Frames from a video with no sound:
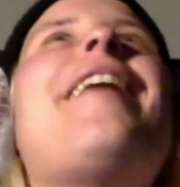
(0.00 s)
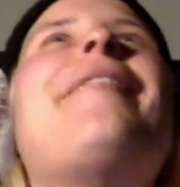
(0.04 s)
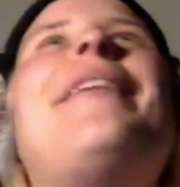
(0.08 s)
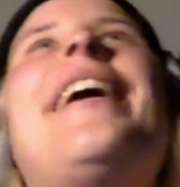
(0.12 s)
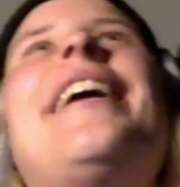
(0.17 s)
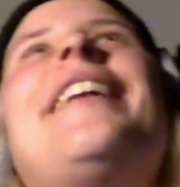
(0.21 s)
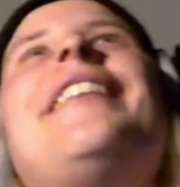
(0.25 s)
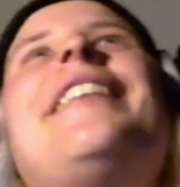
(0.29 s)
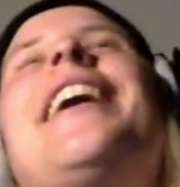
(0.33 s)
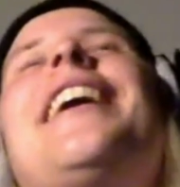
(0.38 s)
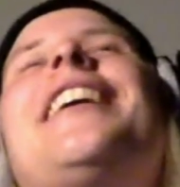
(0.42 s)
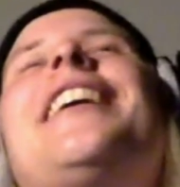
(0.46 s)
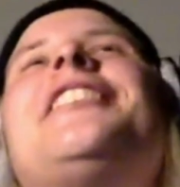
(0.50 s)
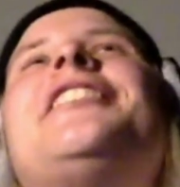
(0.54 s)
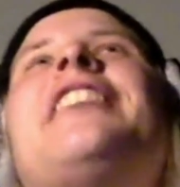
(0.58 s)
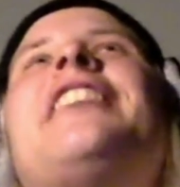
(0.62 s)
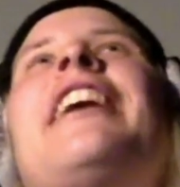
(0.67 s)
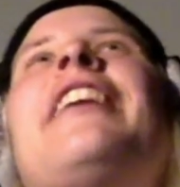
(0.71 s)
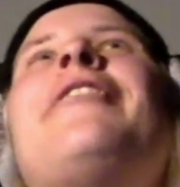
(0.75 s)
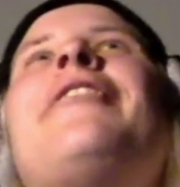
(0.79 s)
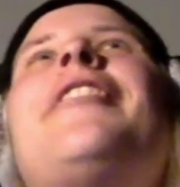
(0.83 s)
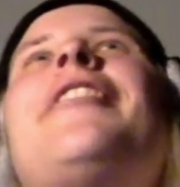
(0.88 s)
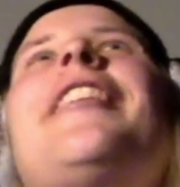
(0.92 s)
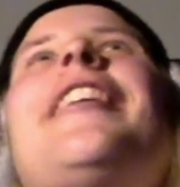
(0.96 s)
mean, like,
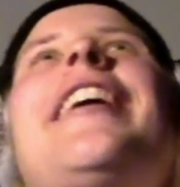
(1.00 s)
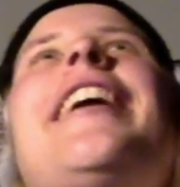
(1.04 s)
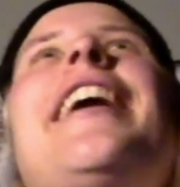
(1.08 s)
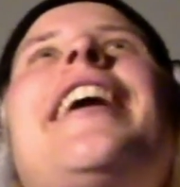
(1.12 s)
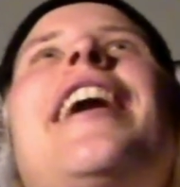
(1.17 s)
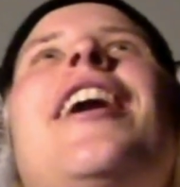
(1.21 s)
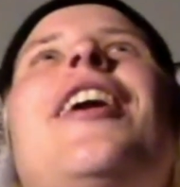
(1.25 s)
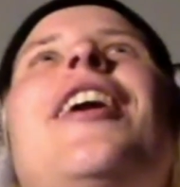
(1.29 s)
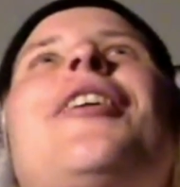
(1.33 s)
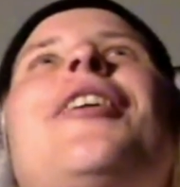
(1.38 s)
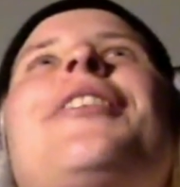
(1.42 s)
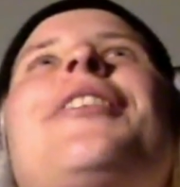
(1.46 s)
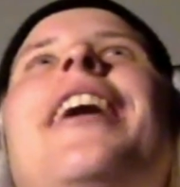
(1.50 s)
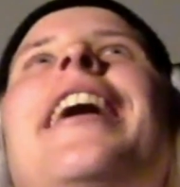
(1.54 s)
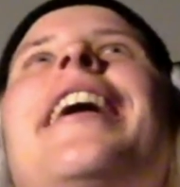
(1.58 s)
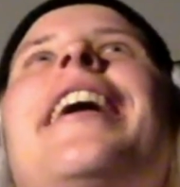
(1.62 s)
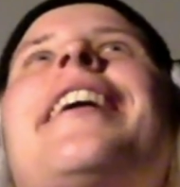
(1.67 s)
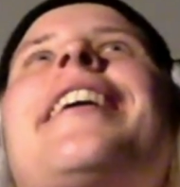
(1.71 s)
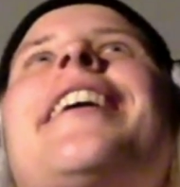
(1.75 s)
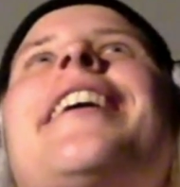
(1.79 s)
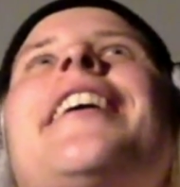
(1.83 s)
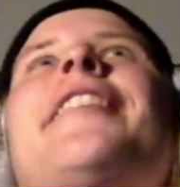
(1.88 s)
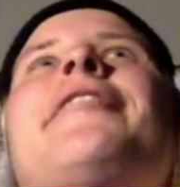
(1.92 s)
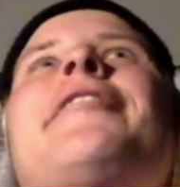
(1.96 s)
generally I'll,
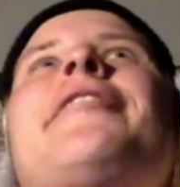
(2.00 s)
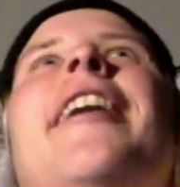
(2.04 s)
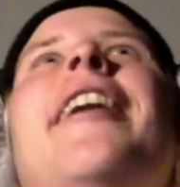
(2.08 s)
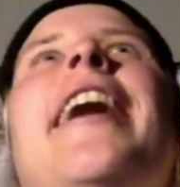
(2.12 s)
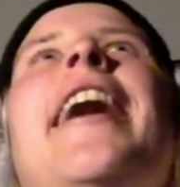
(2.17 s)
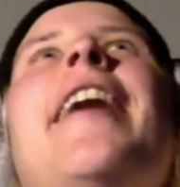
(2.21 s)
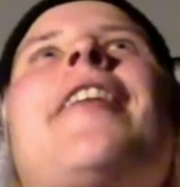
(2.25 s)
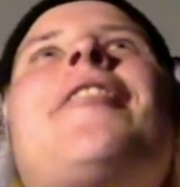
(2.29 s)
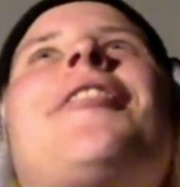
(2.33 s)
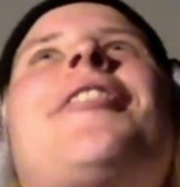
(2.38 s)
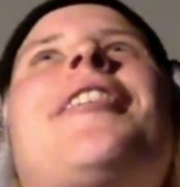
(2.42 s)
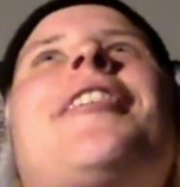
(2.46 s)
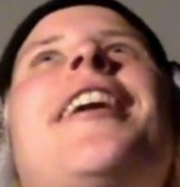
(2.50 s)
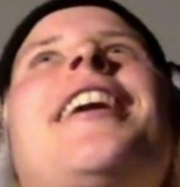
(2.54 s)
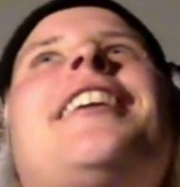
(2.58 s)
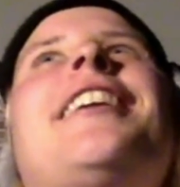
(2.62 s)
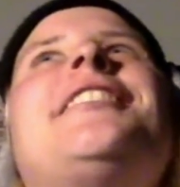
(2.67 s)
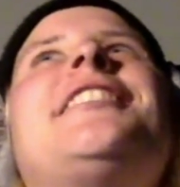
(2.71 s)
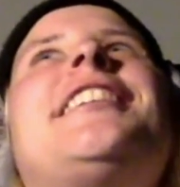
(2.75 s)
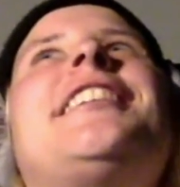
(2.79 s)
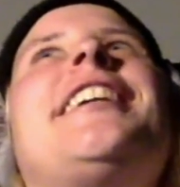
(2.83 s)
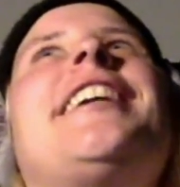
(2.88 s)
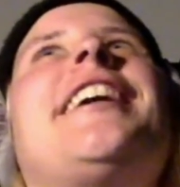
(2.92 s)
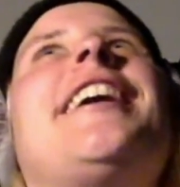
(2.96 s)
like, if I have an
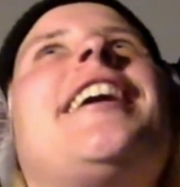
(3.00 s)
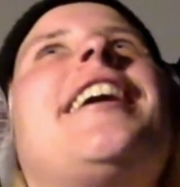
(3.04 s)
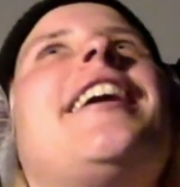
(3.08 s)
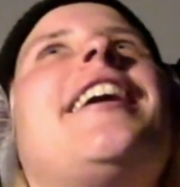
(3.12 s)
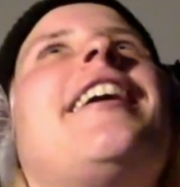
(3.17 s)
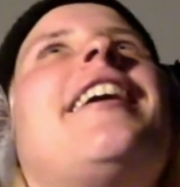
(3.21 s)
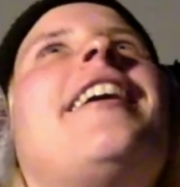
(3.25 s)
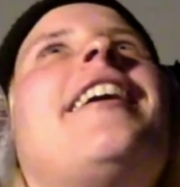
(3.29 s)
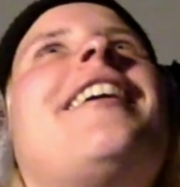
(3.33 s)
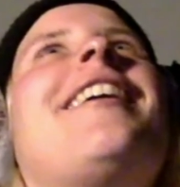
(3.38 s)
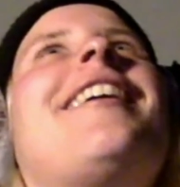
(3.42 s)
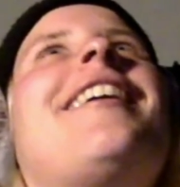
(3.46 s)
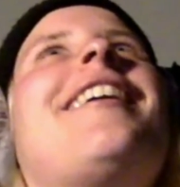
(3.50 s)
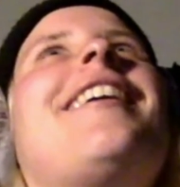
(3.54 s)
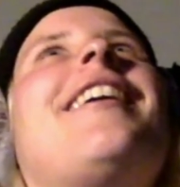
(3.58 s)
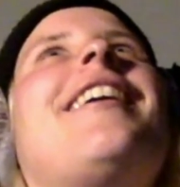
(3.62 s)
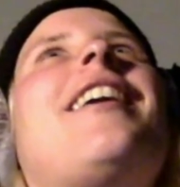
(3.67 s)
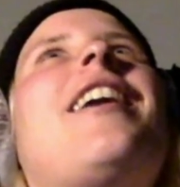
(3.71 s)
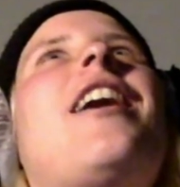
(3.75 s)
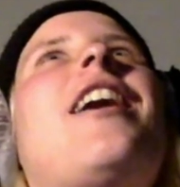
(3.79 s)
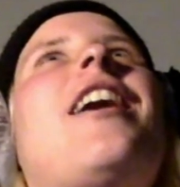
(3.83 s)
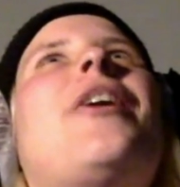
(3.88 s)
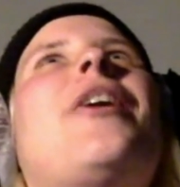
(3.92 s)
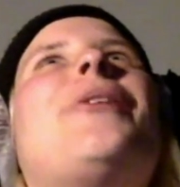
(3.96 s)
idea,
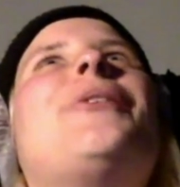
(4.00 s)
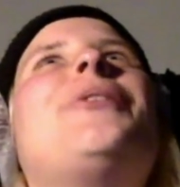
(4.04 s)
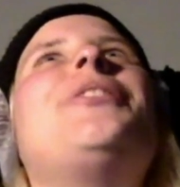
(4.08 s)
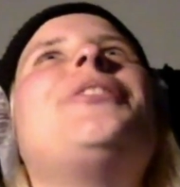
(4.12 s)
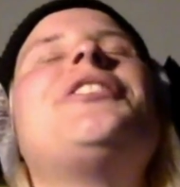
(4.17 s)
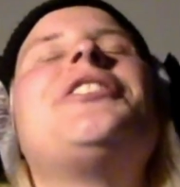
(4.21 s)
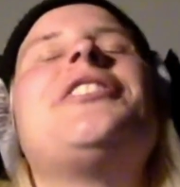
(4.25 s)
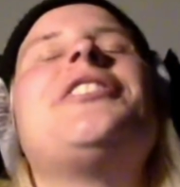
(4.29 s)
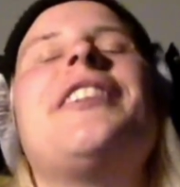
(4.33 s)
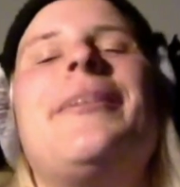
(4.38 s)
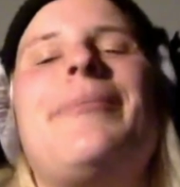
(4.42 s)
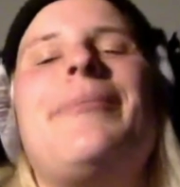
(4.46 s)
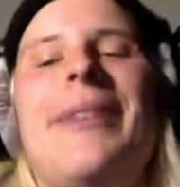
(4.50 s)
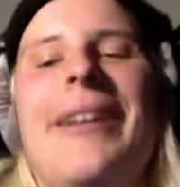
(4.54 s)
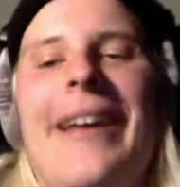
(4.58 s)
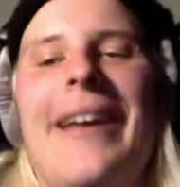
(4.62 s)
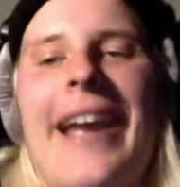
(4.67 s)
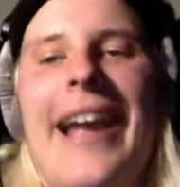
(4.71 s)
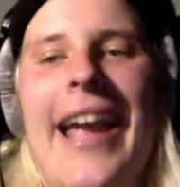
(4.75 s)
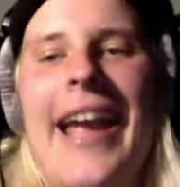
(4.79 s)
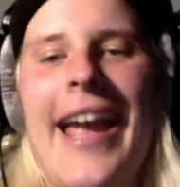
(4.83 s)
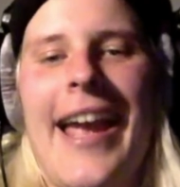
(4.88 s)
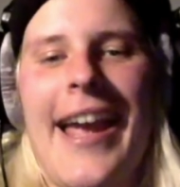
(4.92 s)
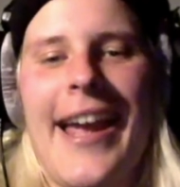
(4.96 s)
I'll usually be
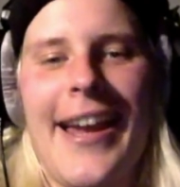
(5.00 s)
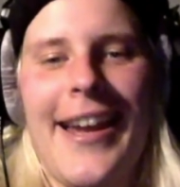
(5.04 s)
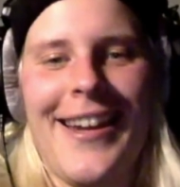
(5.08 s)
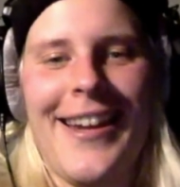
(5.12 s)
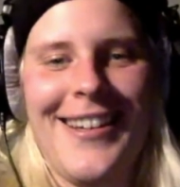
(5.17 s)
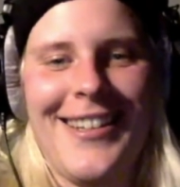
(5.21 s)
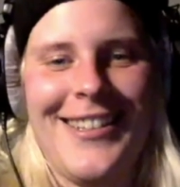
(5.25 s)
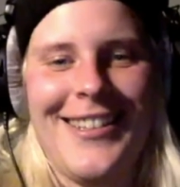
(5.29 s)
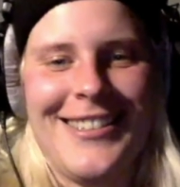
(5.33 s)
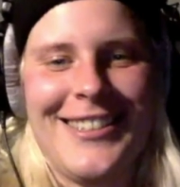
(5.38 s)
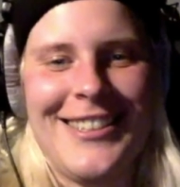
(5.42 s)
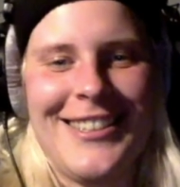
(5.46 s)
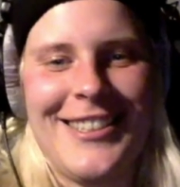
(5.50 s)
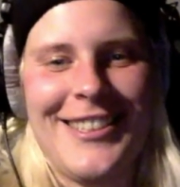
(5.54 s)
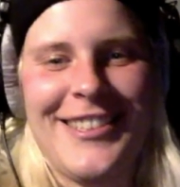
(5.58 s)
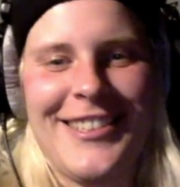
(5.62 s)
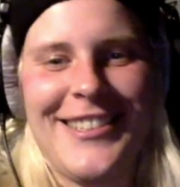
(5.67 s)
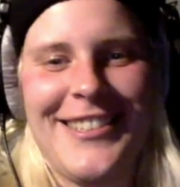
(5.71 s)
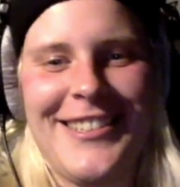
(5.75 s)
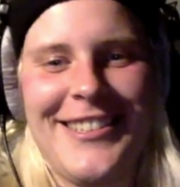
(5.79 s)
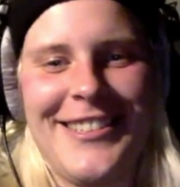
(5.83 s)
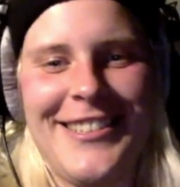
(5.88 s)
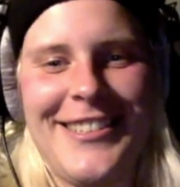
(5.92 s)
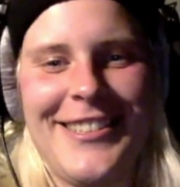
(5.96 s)
like, hey,
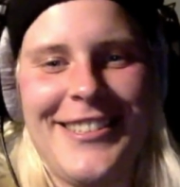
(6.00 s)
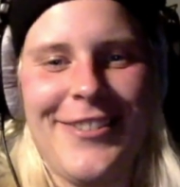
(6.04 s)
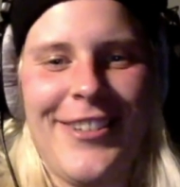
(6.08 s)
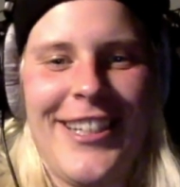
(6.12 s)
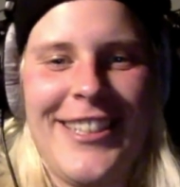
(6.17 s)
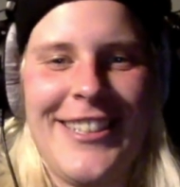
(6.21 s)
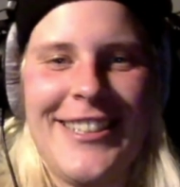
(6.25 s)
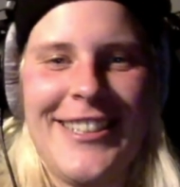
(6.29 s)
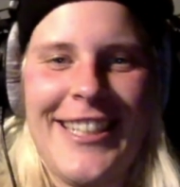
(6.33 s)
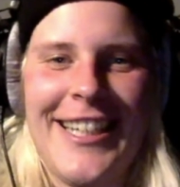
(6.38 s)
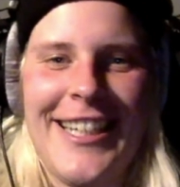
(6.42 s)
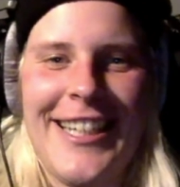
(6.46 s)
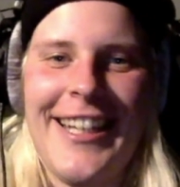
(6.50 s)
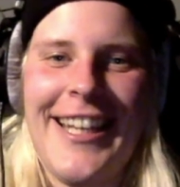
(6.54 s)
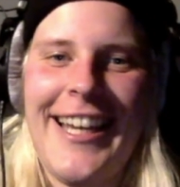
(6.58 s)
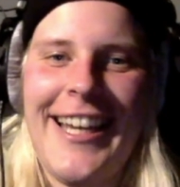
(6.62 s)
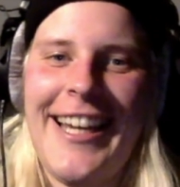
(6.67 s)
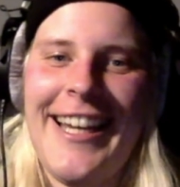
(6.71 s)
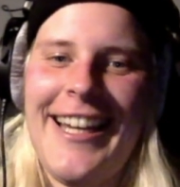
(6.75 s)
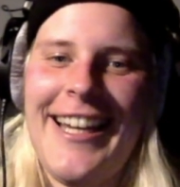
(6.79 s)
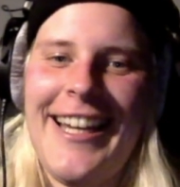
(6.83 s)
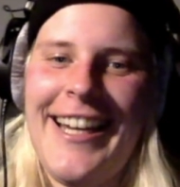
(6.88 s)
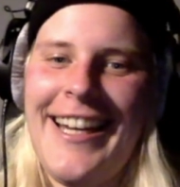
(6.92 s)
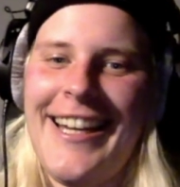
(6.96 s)
do I sound
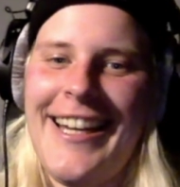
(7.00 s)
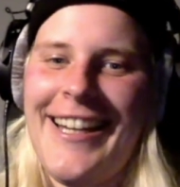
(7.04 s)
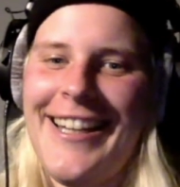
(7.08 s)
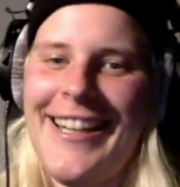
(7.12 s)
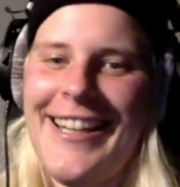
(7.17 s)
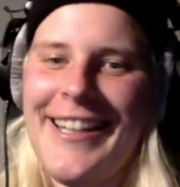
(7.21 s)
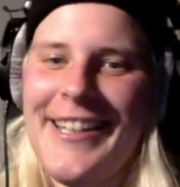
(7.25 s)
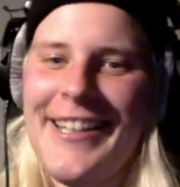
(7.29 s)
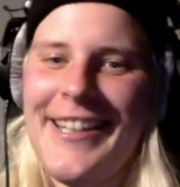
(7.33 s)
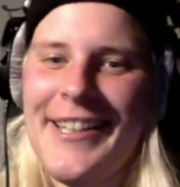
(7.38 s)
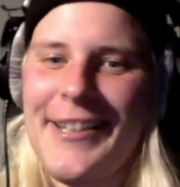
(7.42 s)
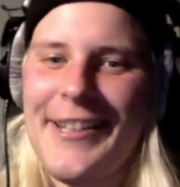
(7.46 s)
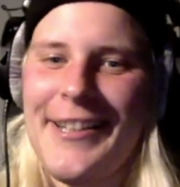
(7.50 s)
like an idiot if